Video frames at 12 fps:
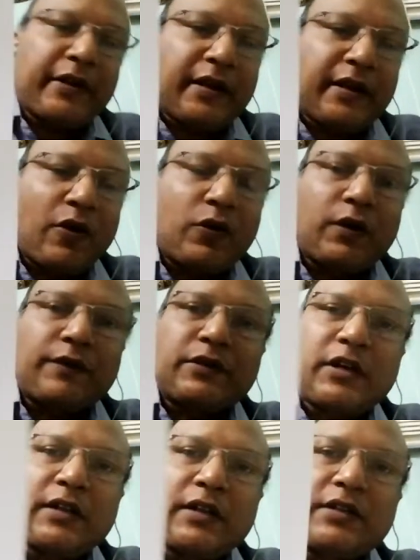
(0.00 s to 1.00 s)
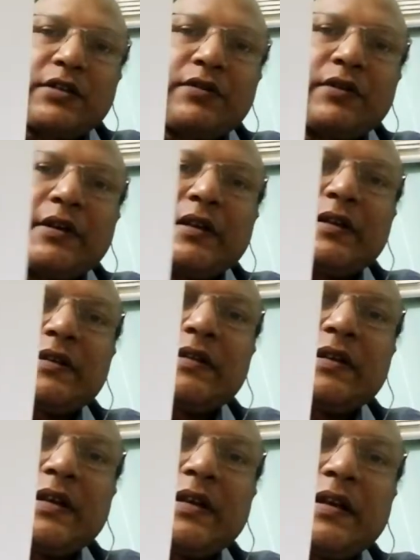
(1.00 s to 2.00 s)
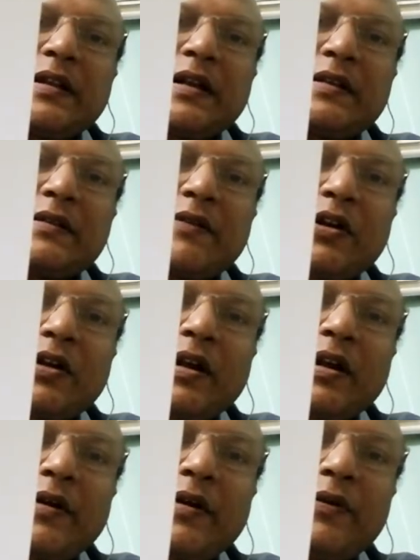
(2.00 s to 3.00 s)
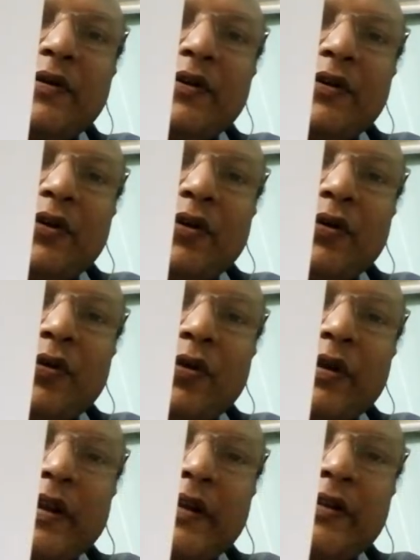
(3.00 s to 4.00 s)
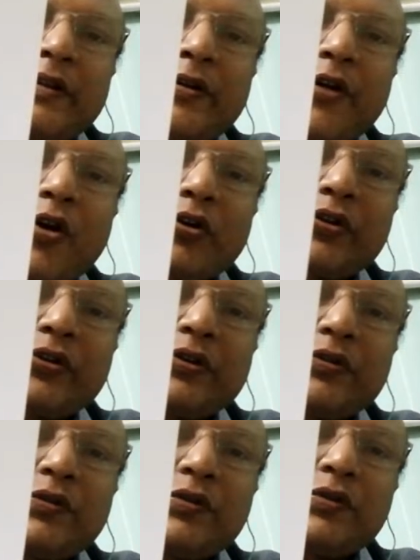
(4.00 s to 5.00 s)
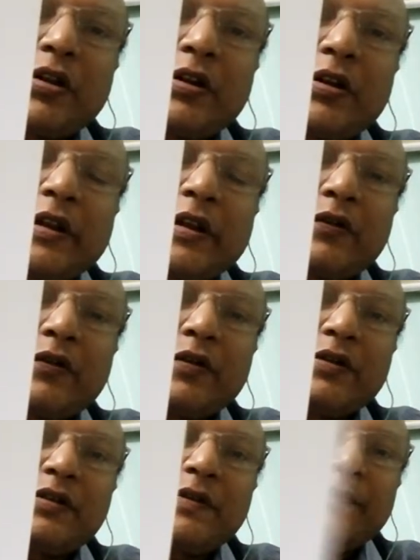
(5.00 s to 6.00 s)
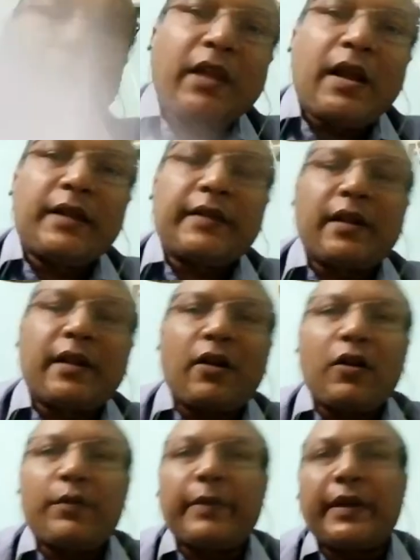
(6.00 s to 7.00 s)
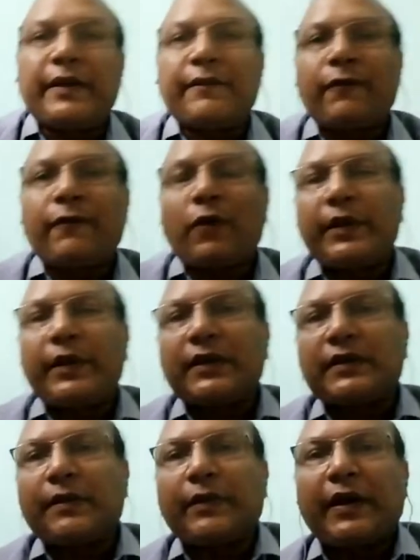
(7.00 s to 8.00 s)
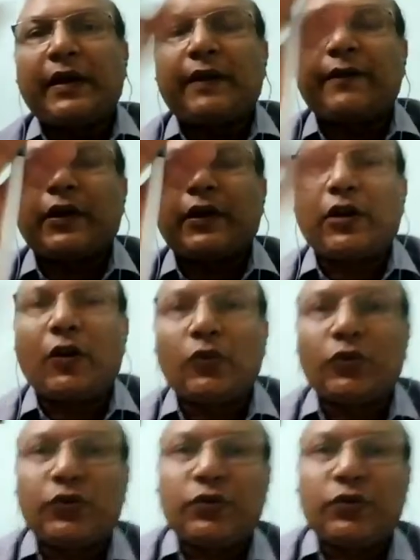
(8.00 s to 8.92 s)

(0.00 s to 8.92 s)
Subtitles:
of charge. Okay, see here, that's what I have drawn here, the dots. Those are all the electrons, and they're all being forming some kind of a cloud. Okay,